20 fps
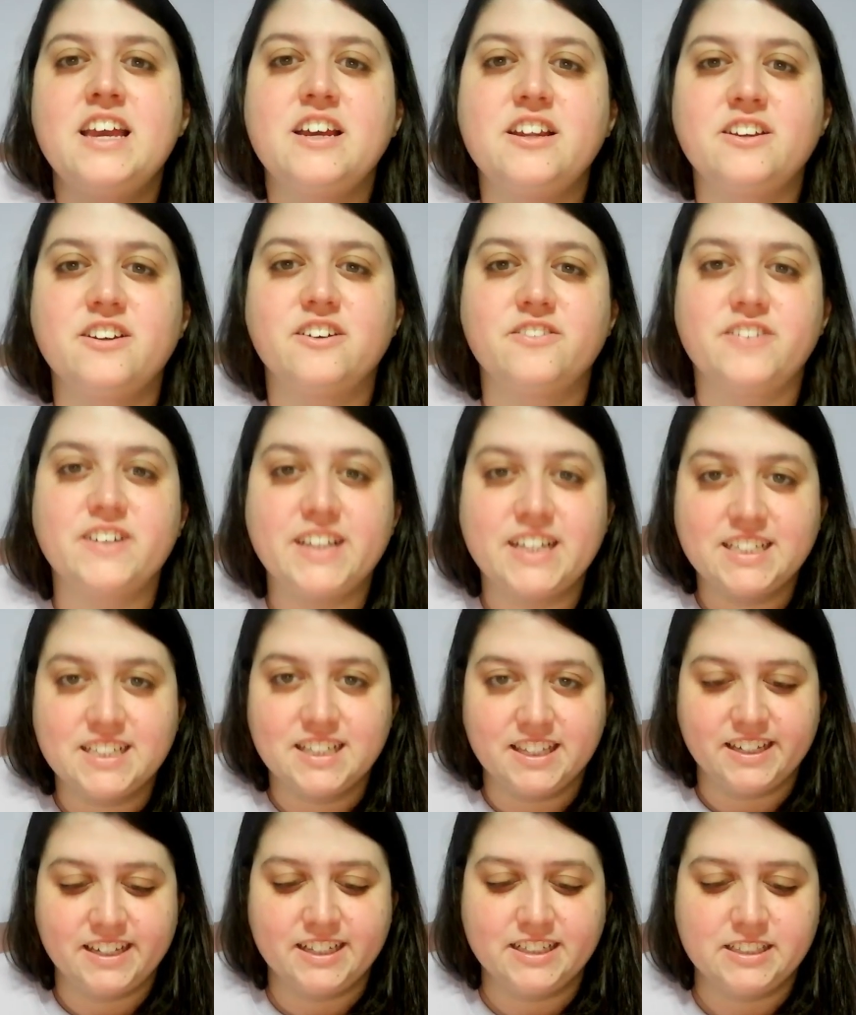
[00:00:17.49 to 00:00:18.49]
Don't forget to
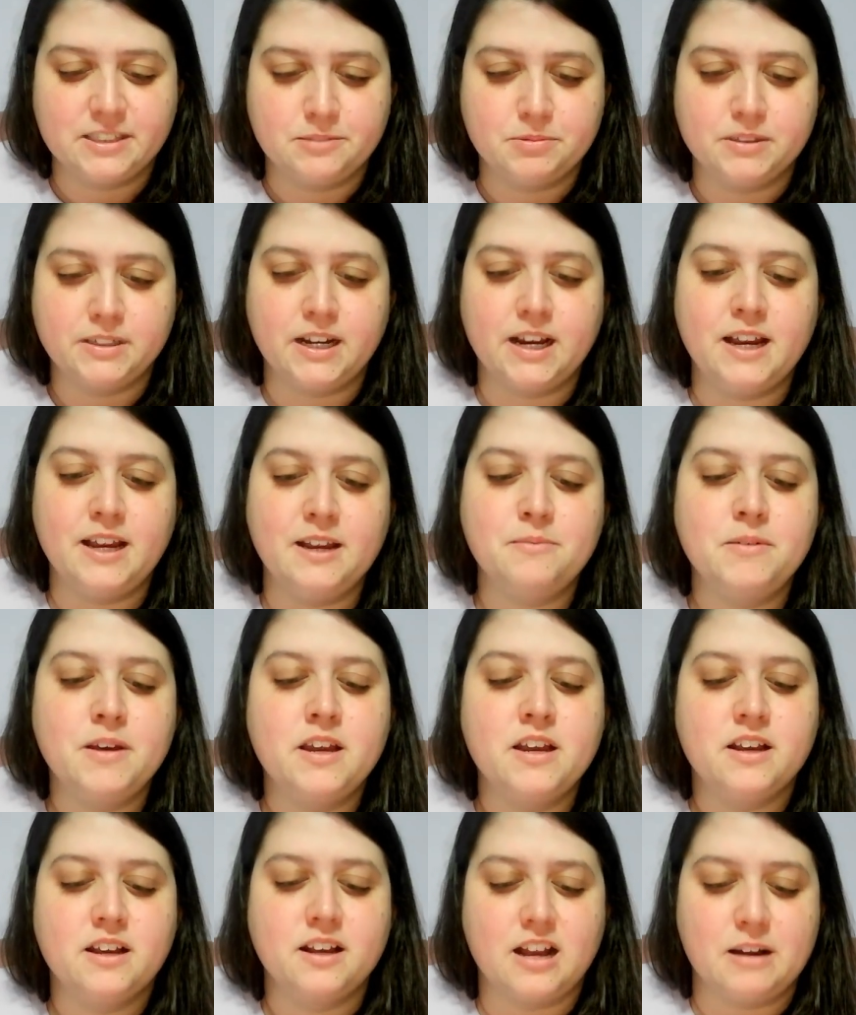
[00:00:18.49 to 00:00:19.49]
like and subscribe.
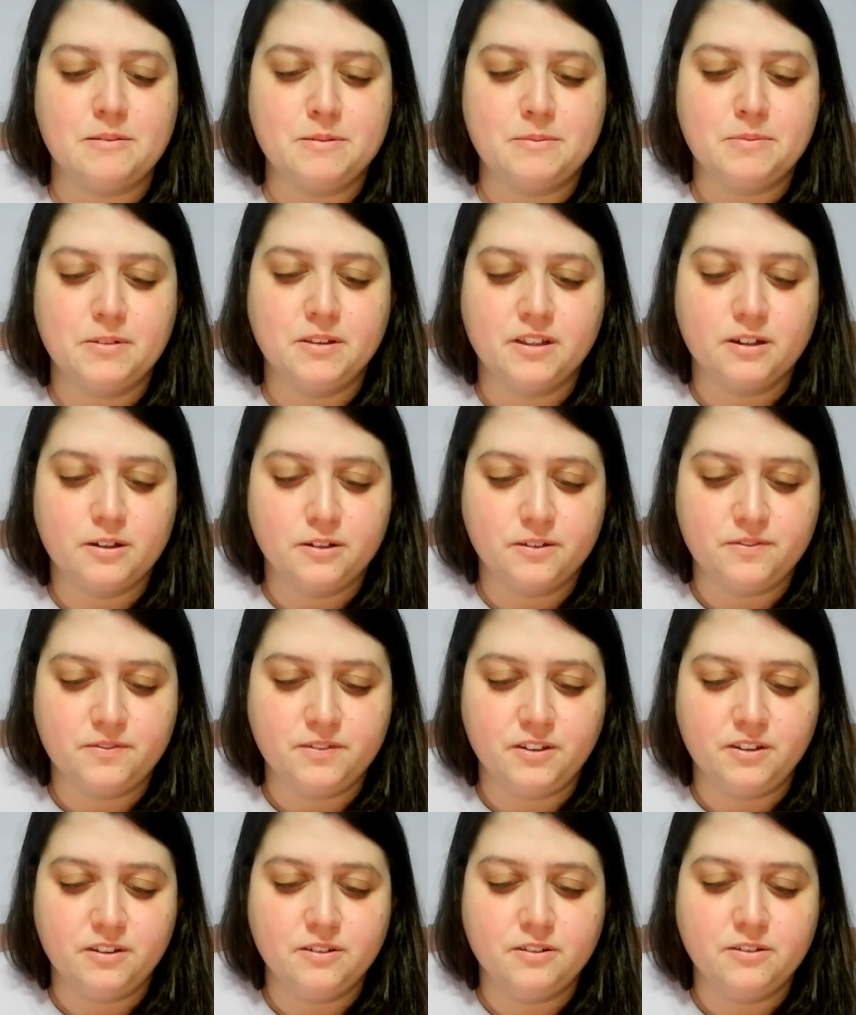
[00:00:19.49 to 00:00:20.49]
Comment below if
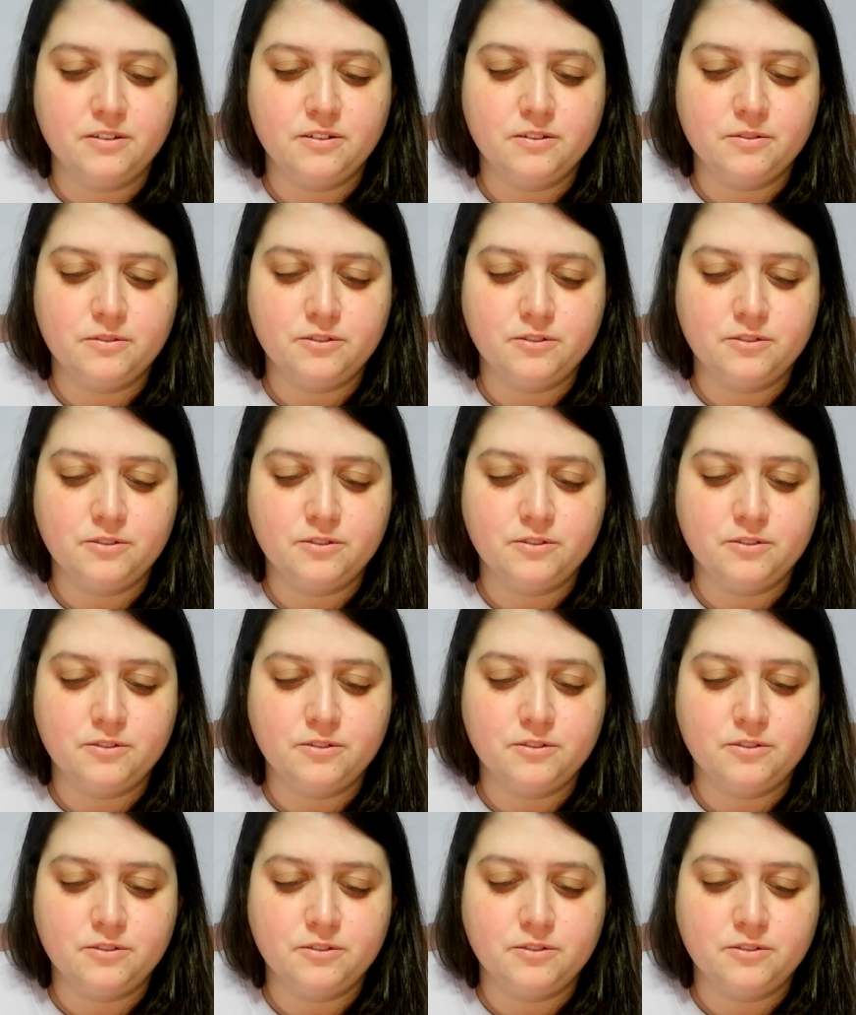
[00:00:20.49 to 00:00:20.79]
you